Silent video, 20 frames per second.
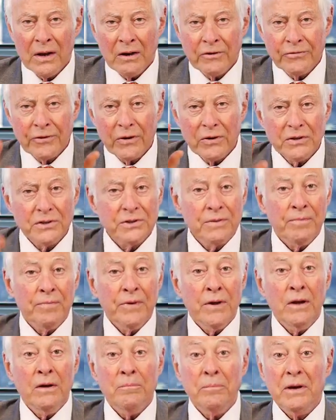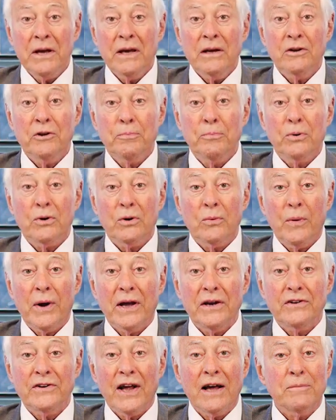First, begin to put away
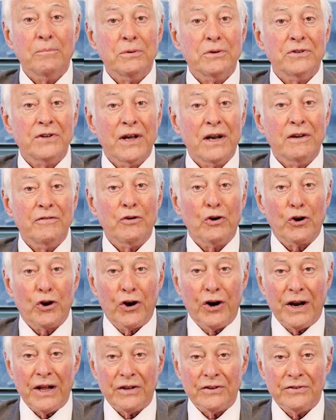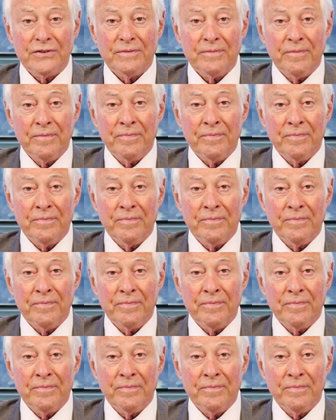10% of your earnings.